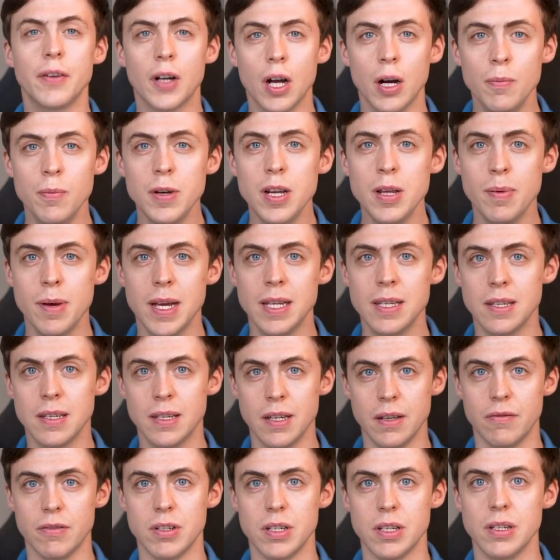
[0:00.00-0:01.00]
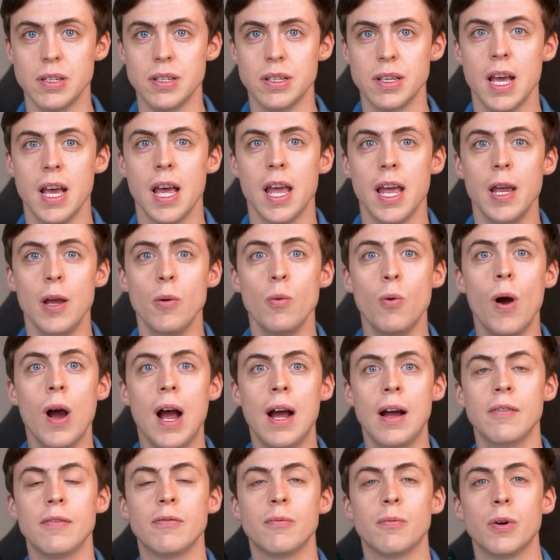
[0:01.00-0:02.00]
a company pays a dividend, it will
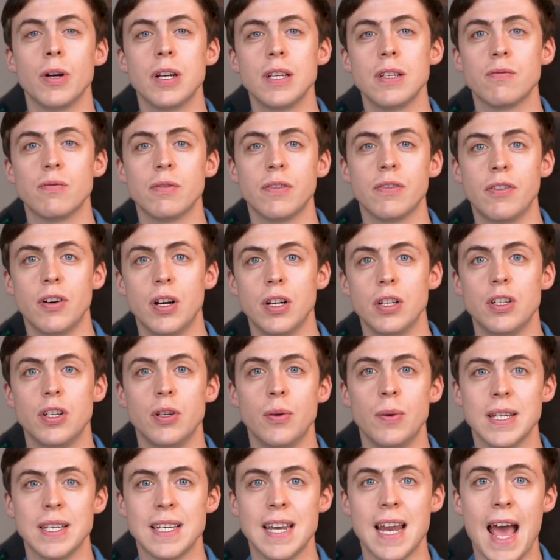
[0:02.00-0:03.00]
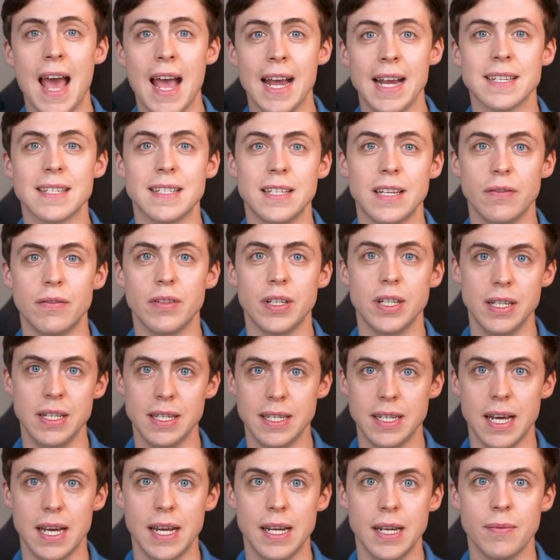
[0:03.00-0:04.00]
have what is referred to as an
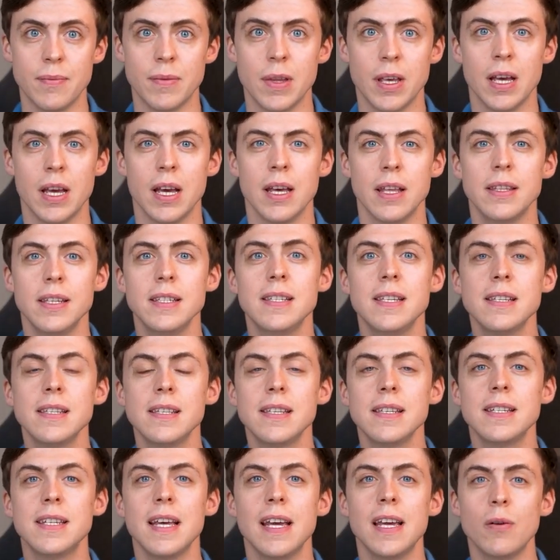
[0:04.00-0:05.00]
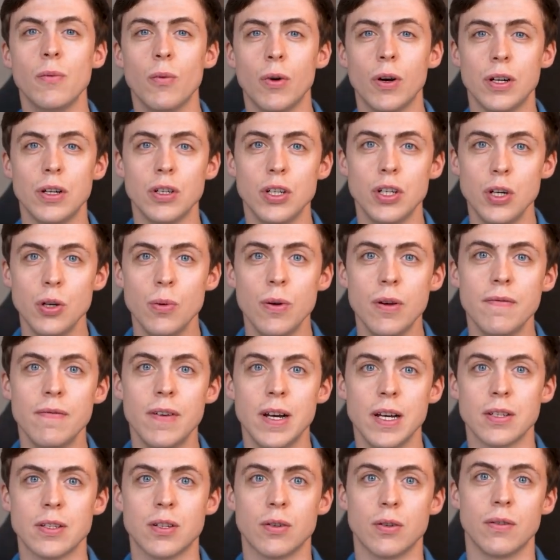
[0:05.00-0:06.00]
ex-dividend date. This is the date where a new
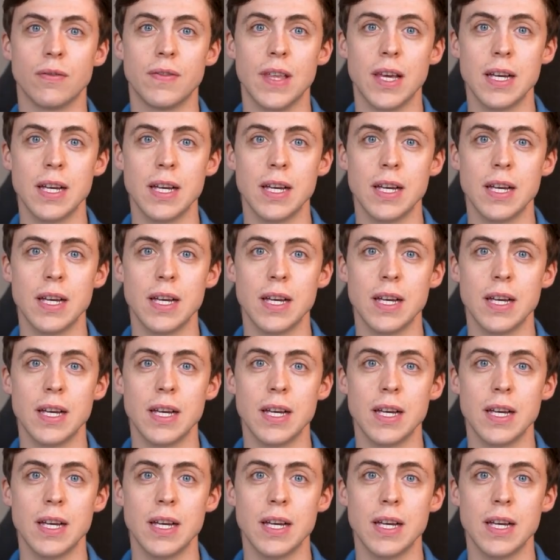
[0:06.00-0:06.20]
investor of